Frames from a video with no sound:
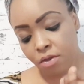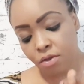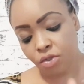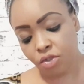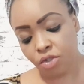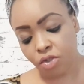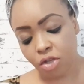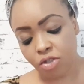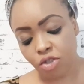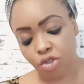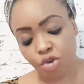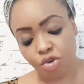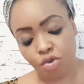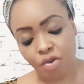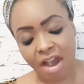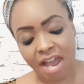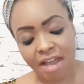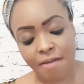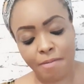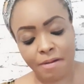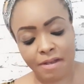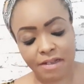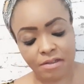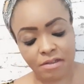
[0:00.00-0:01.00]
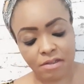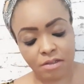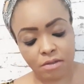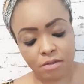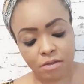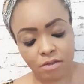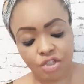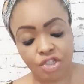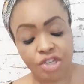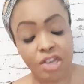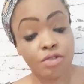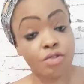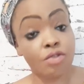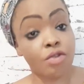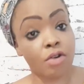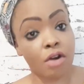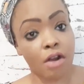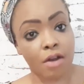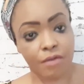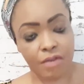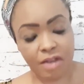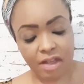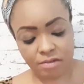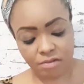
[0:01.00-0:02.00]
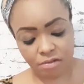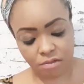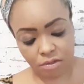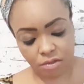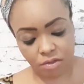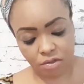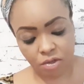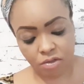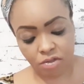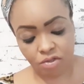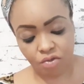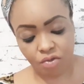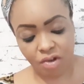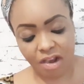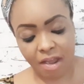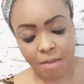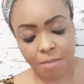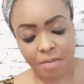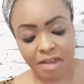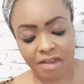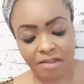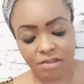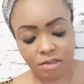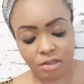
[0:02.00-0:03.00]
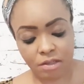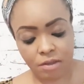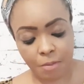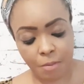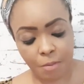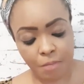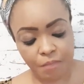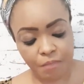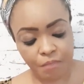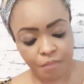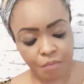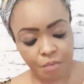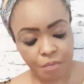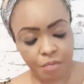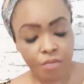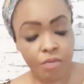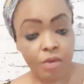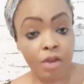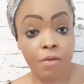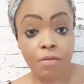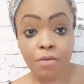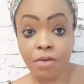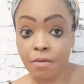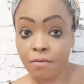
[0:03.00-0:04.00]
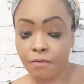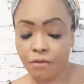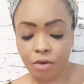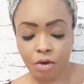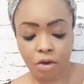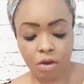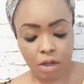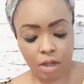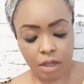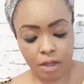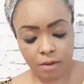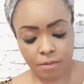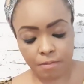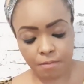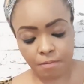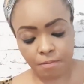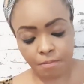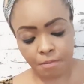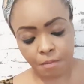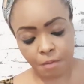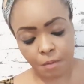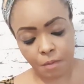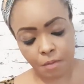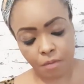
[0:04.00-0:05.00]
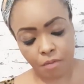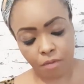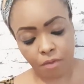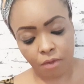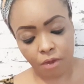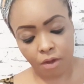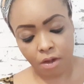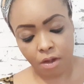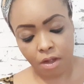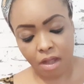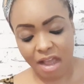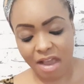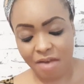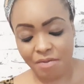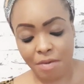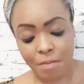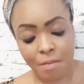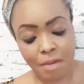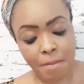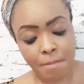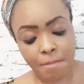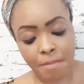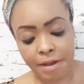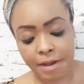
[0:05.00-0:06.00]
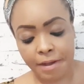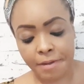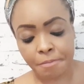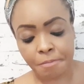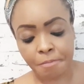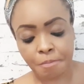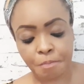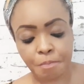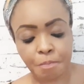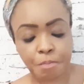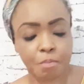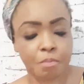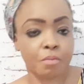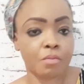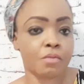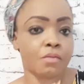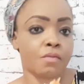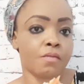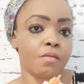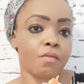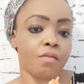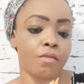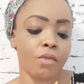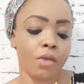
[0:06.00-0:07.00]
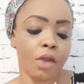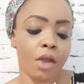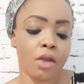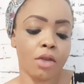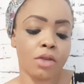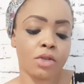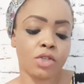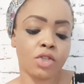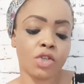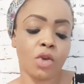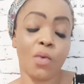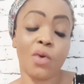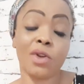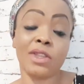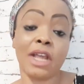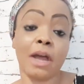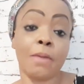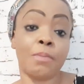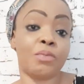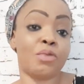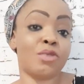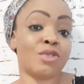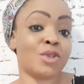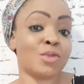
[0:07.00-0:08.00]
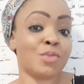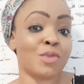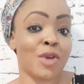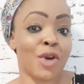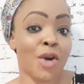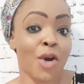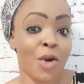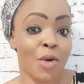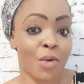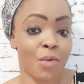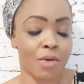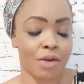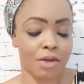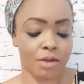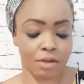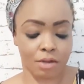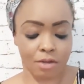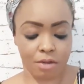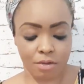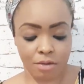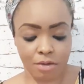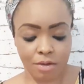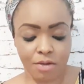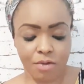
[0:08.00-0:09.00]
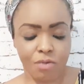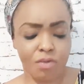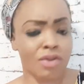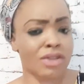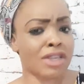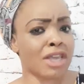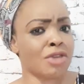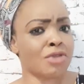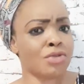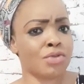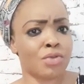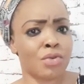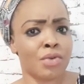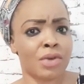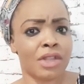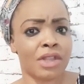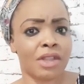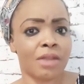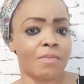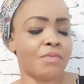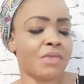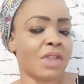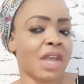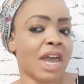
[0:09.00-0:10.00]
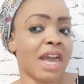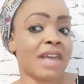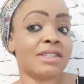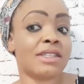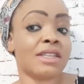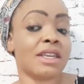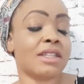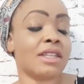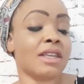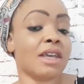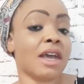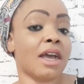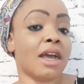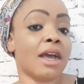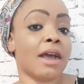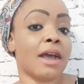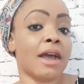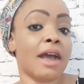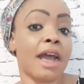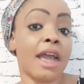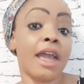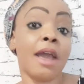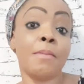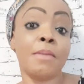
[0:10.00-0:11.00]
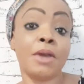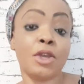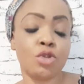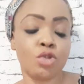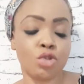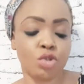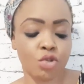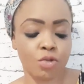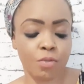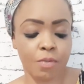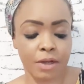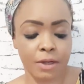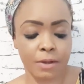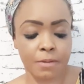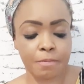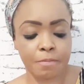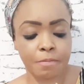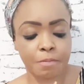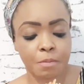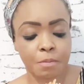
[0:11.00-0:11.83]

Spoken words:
subscribers, genuine lovers, subscribers from vlogging. I remember someone approached me. Oh, what are you doing? I said, I am a YouTuber.